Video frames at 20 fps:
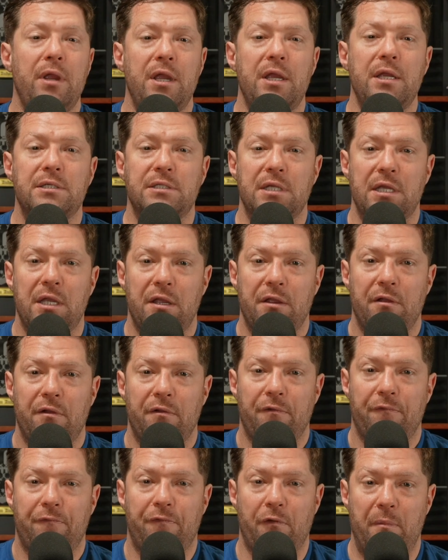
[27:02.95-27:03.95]
easy
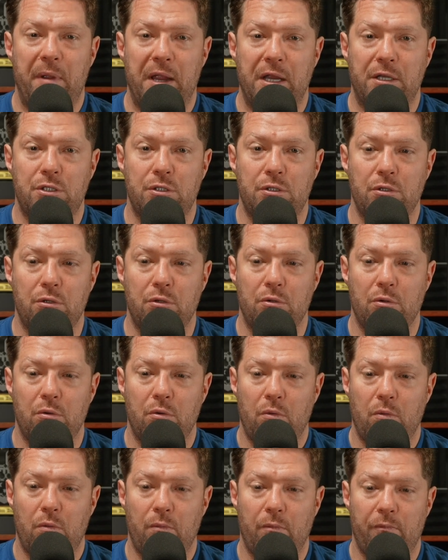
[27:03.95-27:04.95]
for me
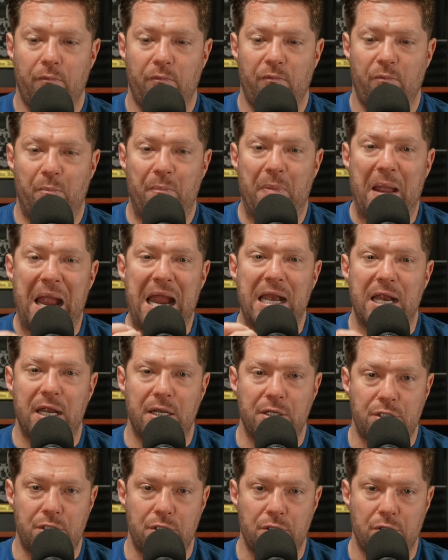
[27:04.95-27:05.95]
to bait
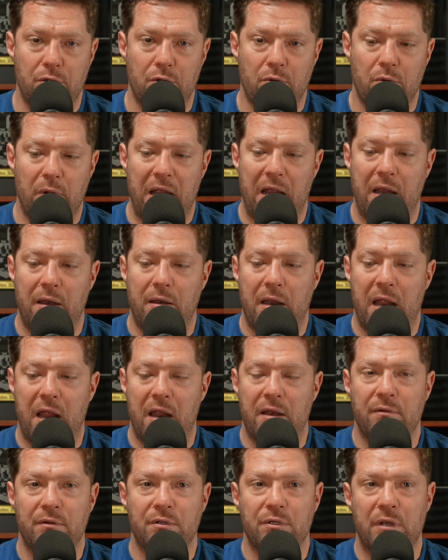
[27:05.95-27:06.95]
into
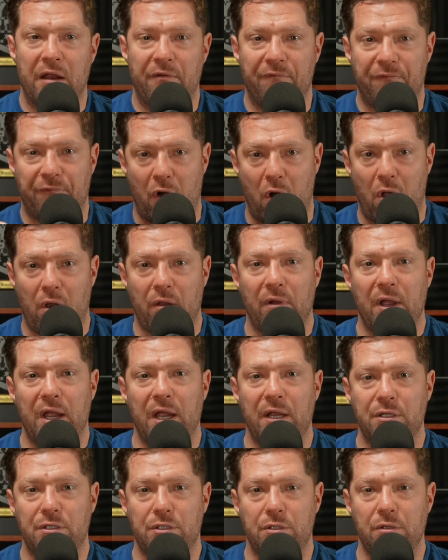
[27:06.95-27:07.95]
and follow
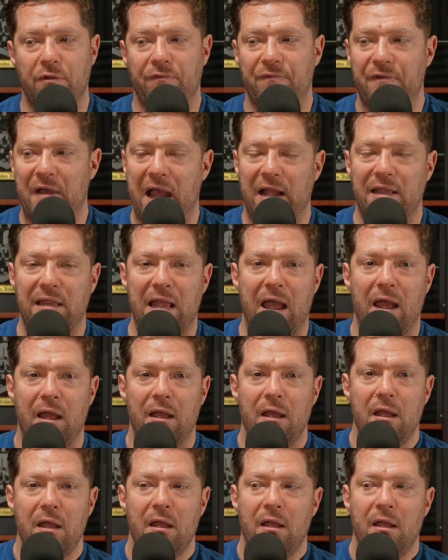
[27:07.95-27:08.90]
into the fact that,